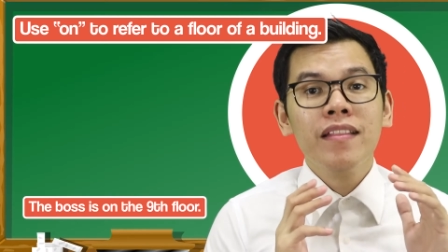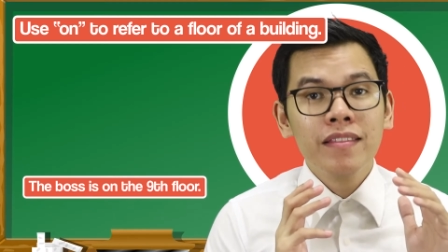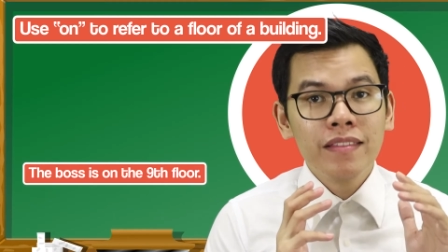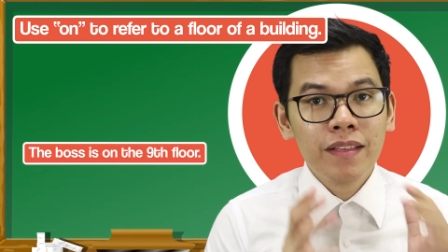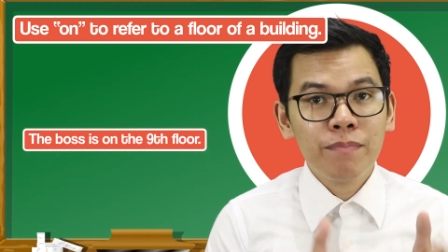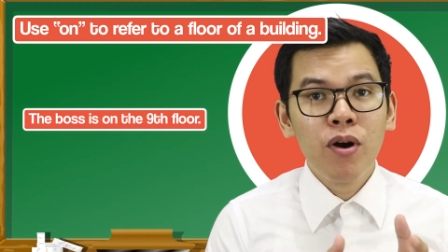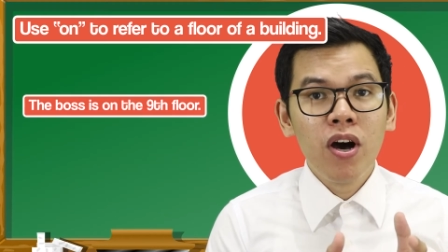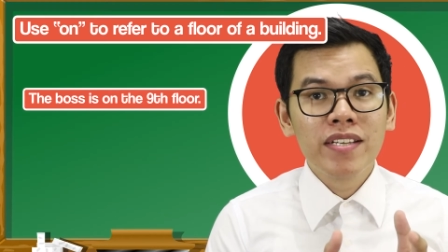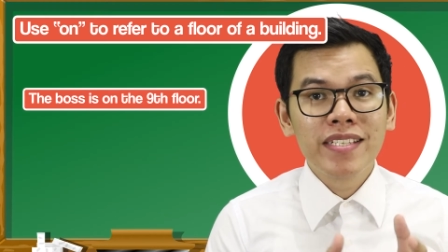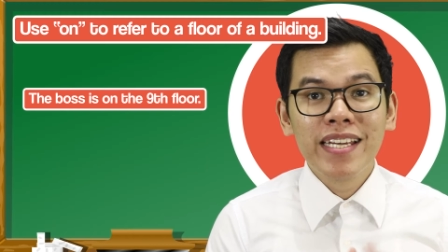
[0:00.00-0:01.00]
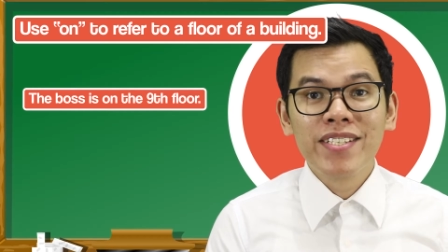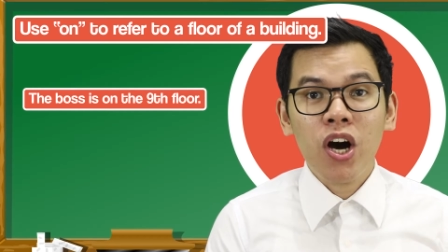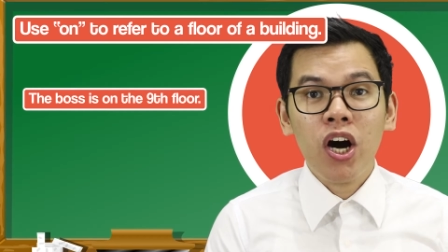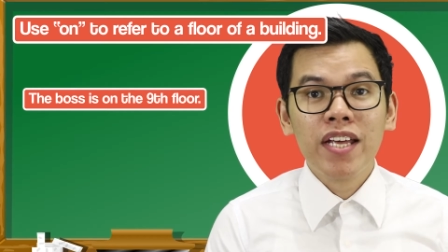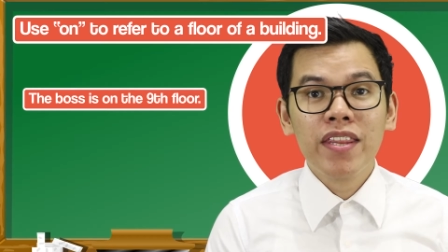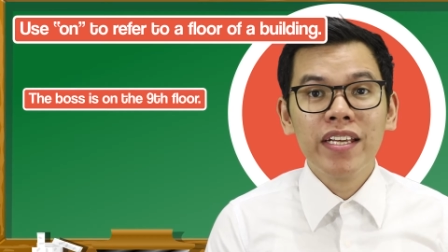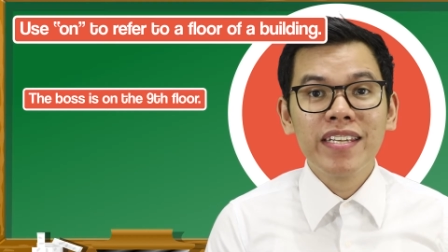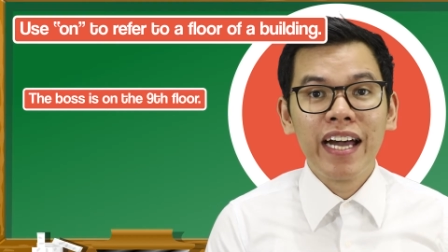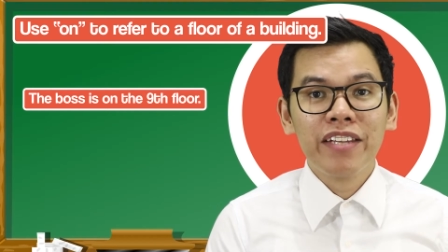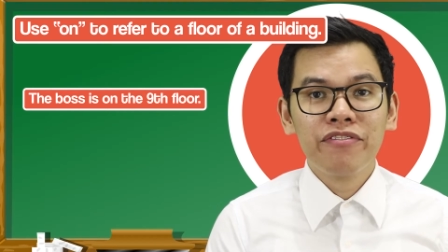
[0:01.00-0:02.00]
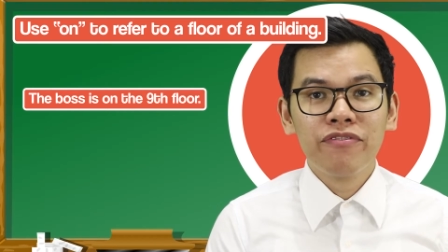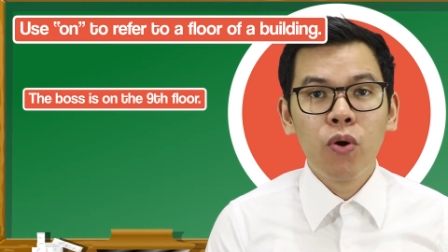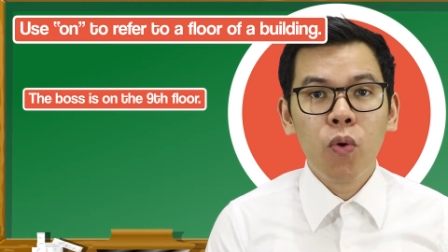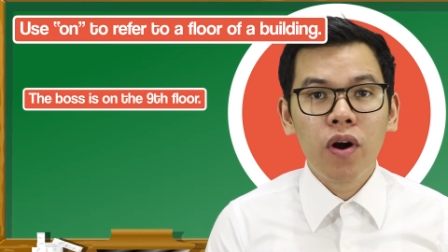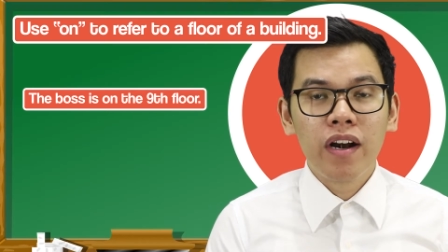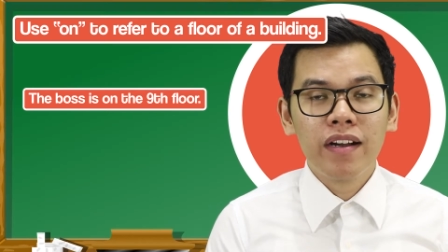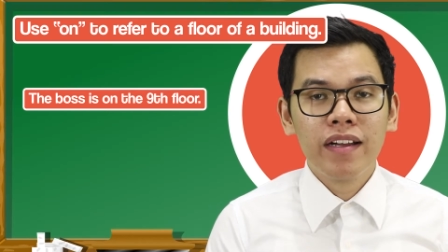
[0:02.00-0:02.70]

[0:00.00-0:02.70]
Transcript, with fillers: the boss is on the ninth floor.